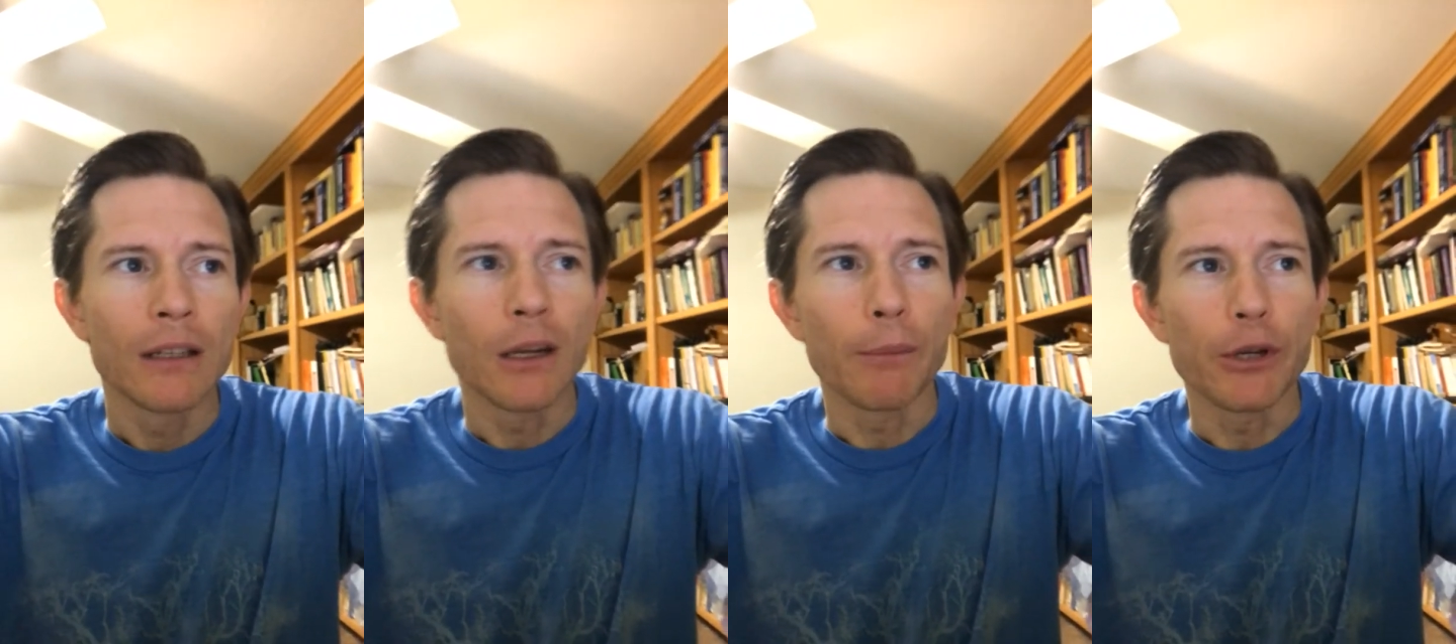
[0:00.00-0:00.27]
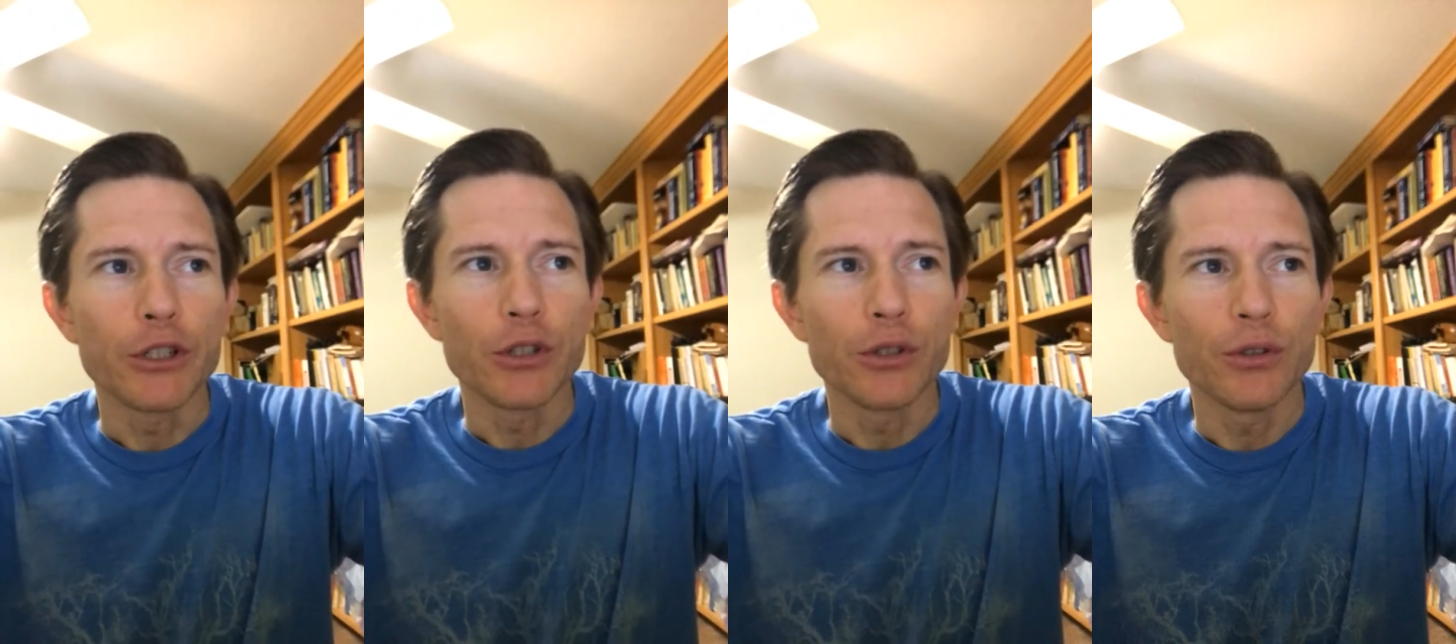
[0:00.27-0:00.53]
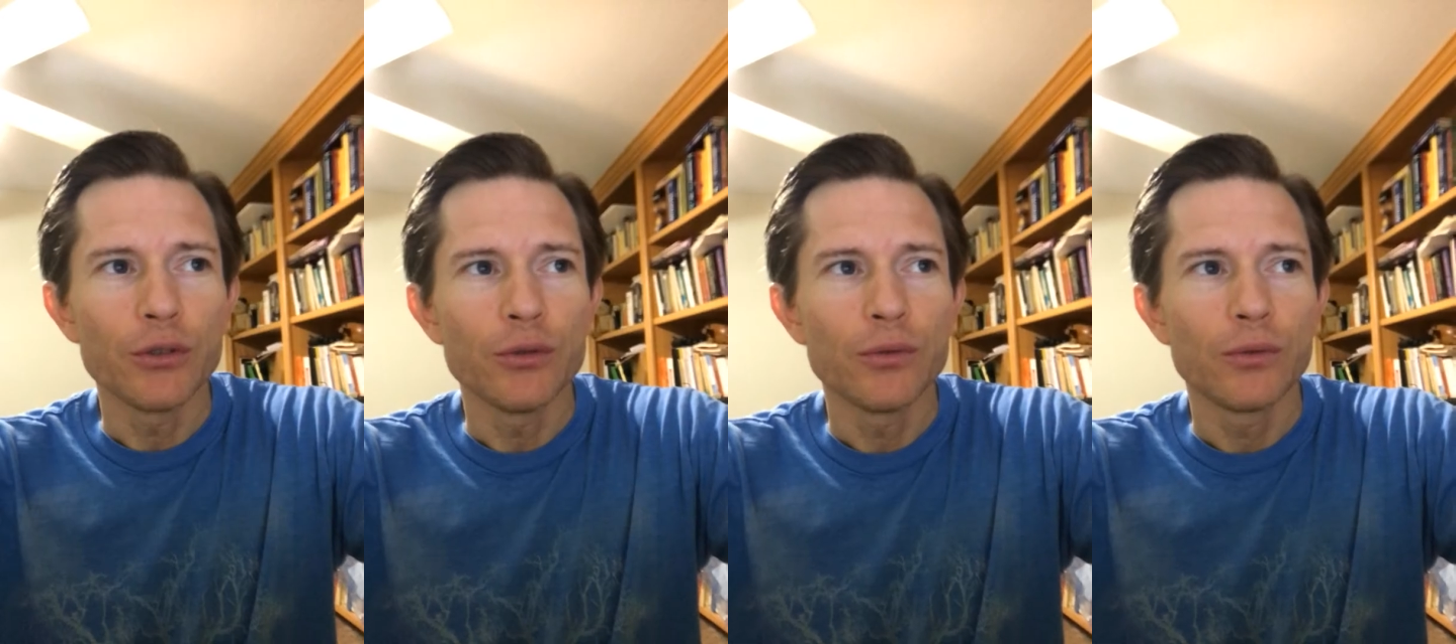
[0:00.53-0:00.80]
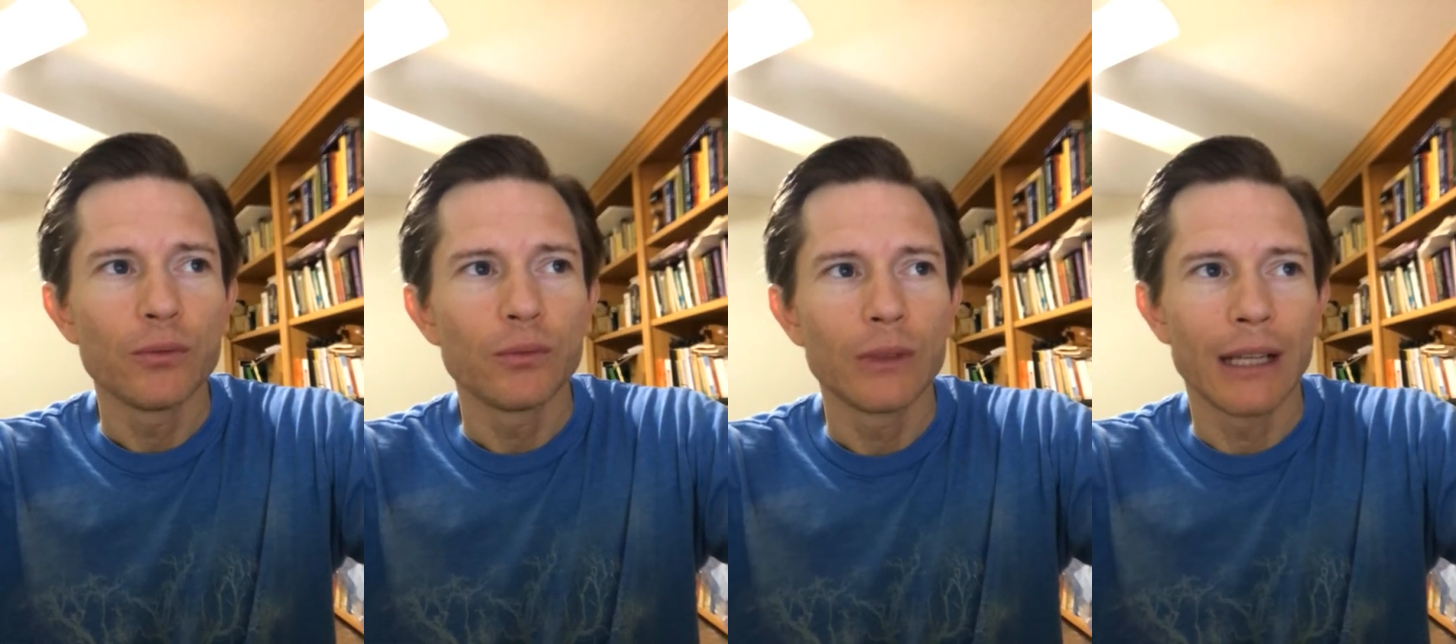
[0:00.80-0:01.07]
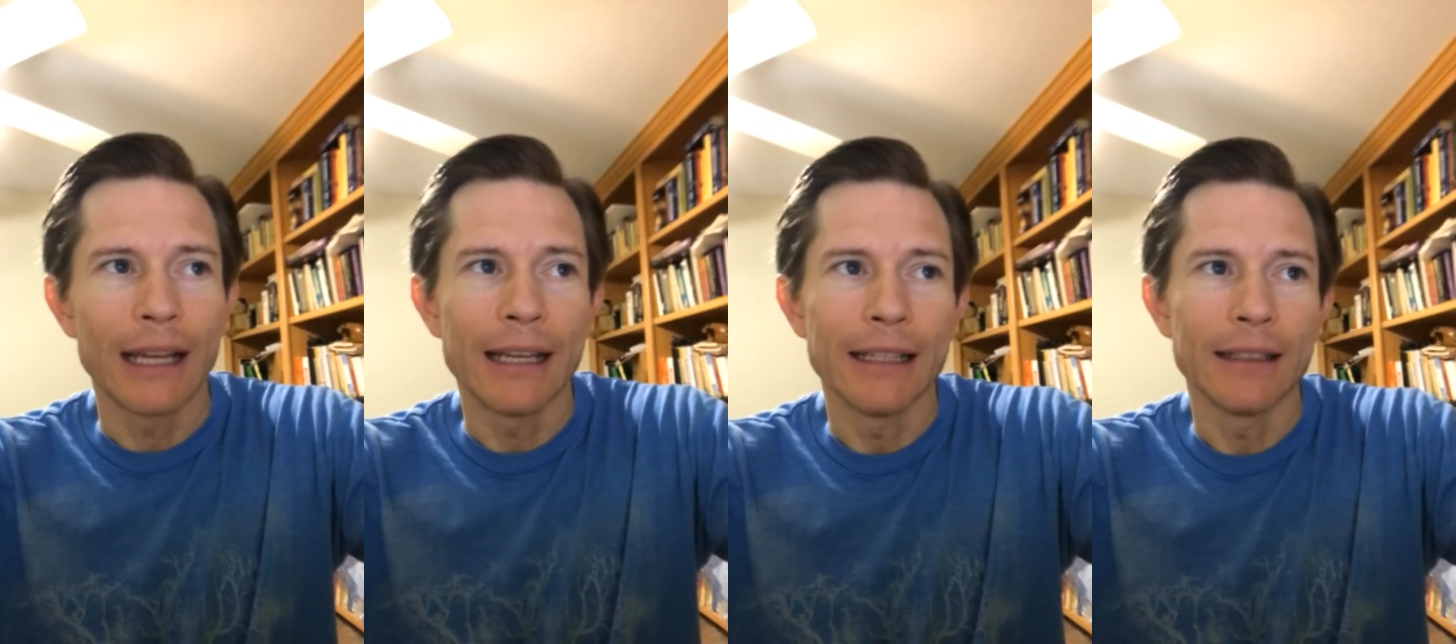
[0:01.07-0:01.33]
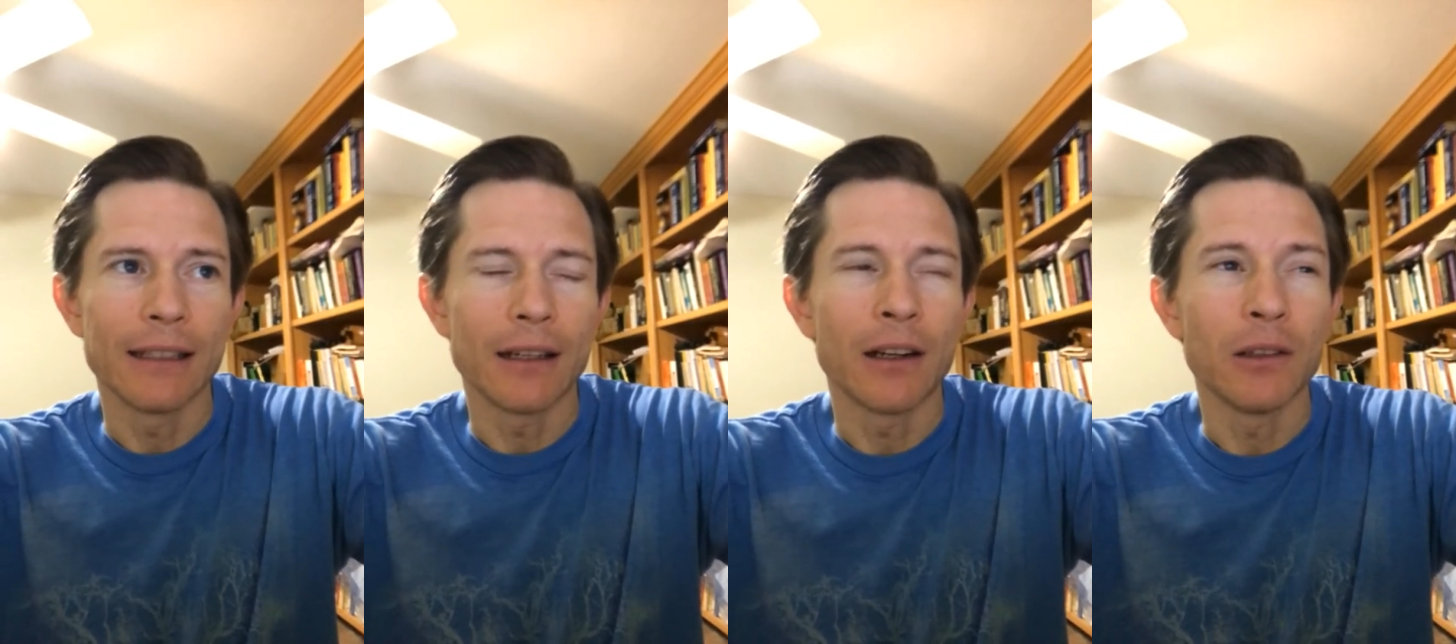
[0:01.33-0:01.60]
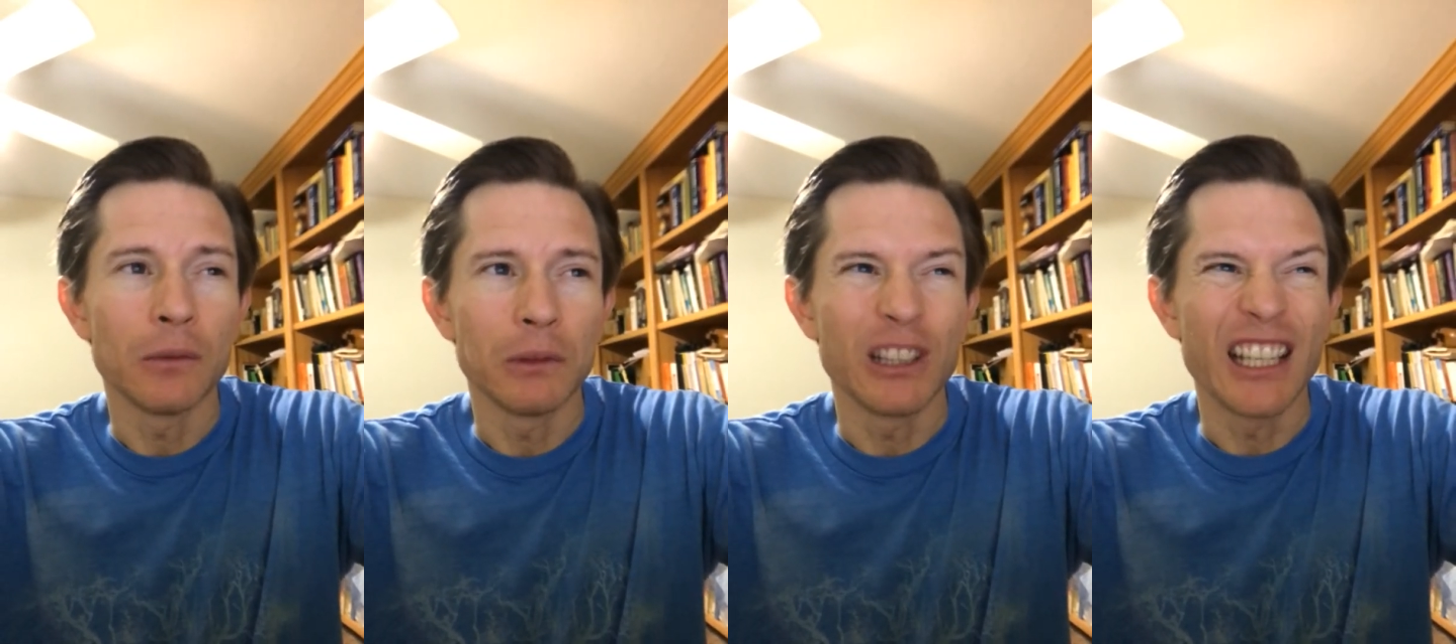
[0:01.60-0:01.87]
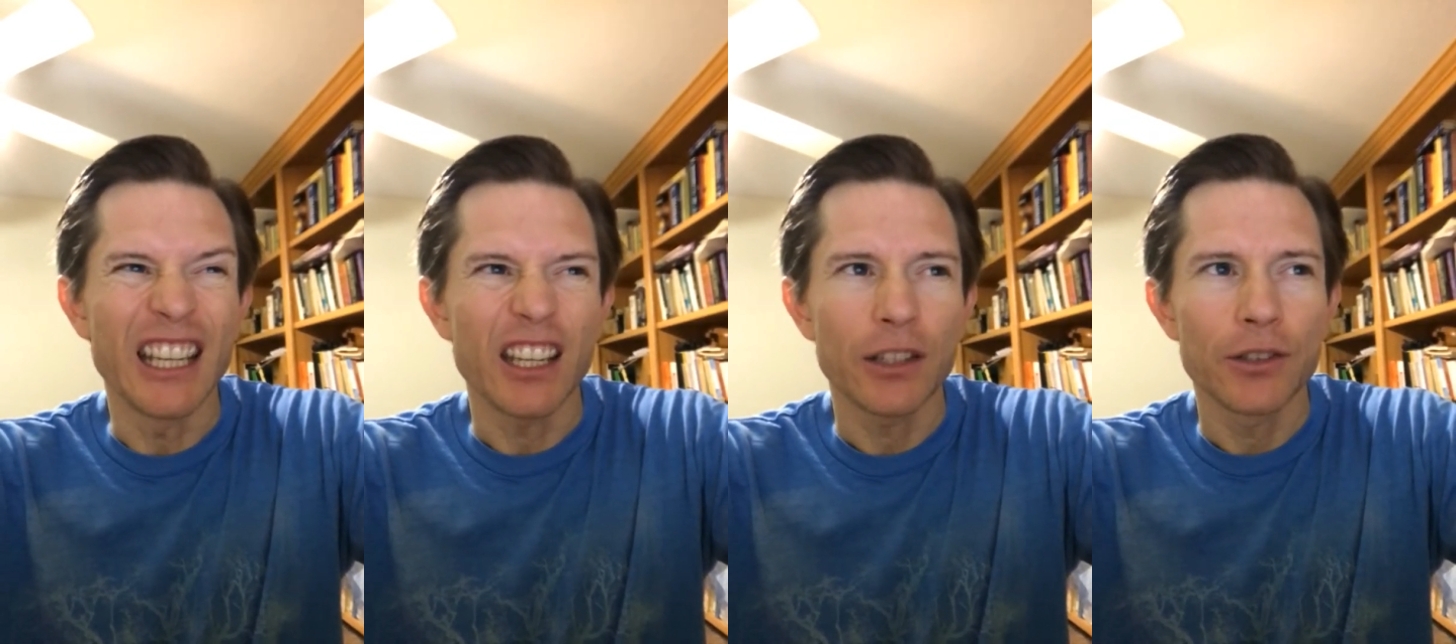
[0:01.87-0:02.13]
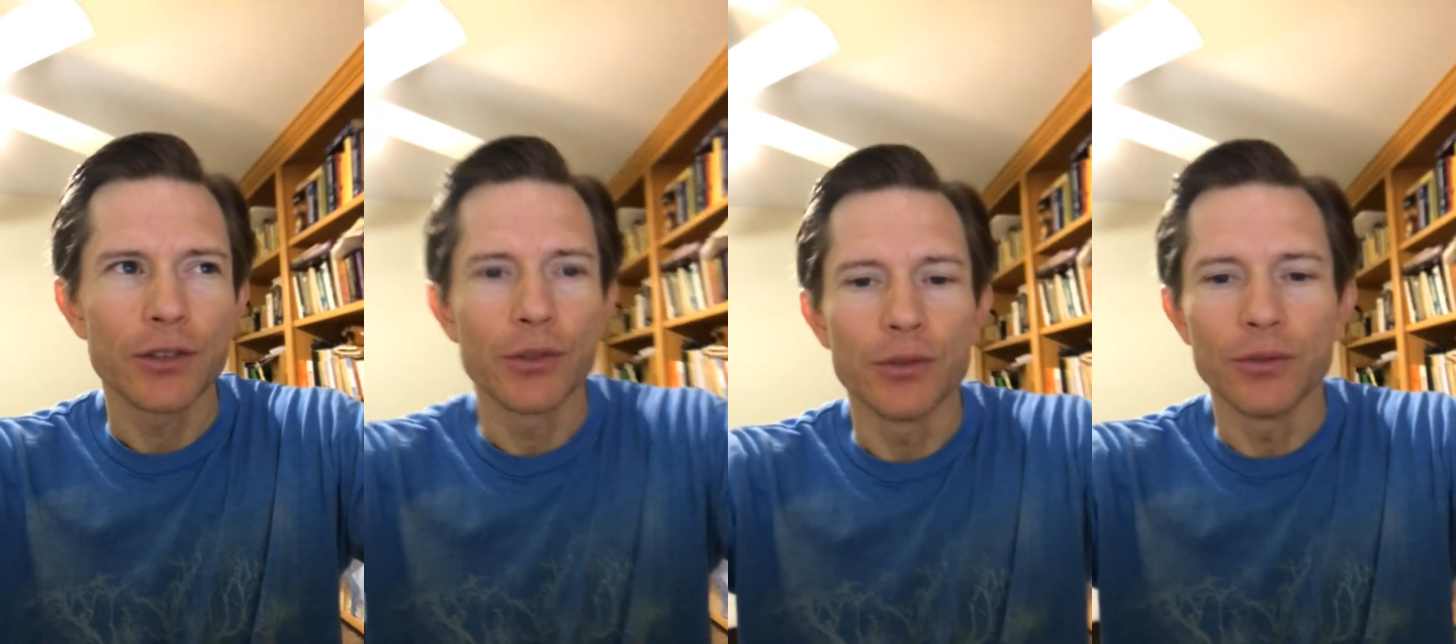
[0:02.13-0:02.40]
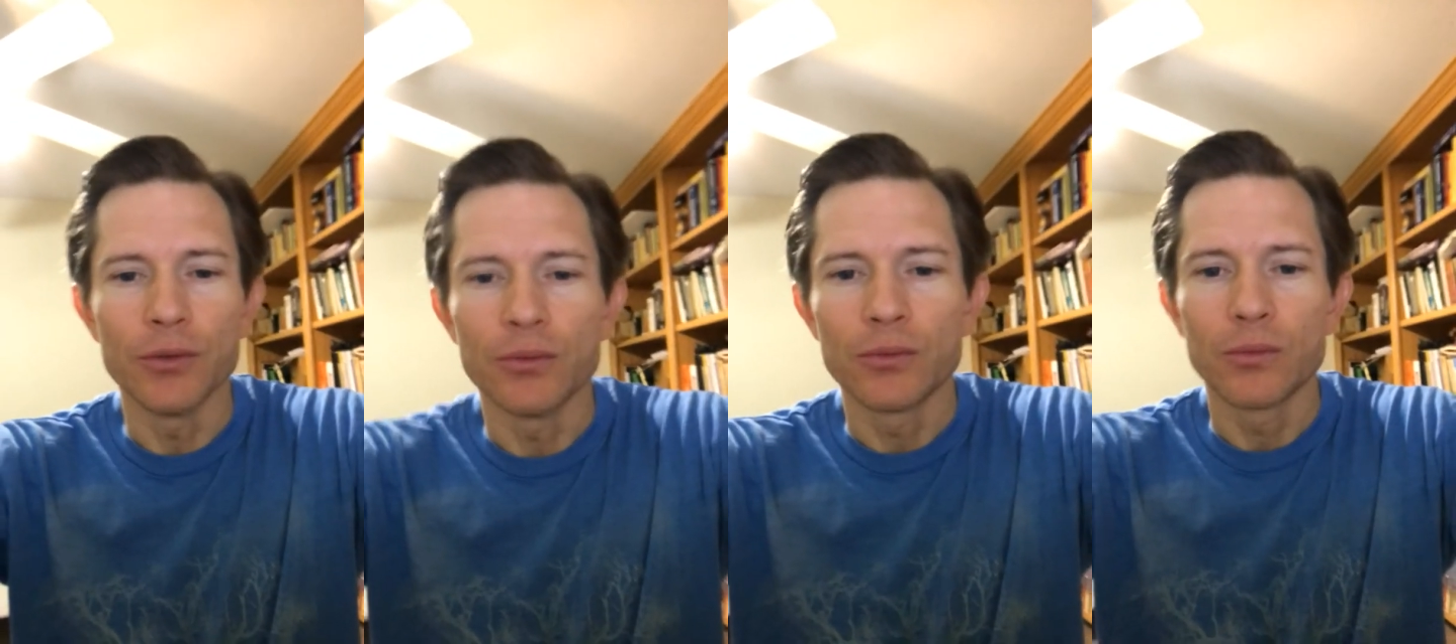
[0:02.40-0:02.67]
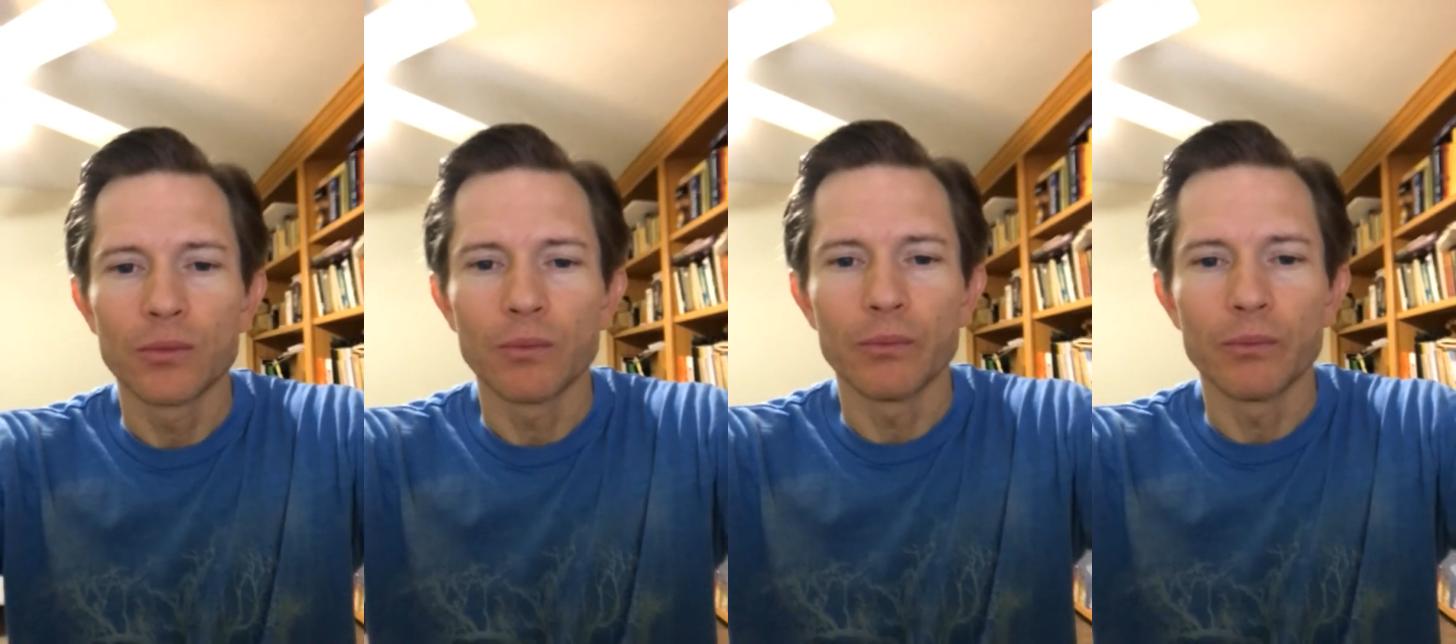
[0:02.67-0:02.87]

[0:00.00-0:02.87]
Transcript: Number two, and I'll link to